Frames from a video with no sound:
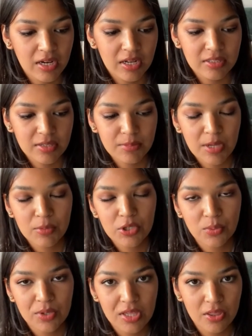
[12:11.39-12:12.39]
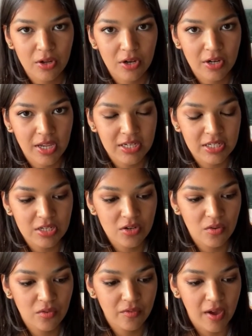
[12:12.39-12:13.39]
and on September 23rd,
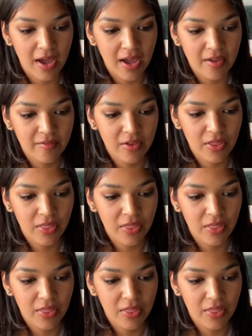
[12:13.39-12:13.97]
1805,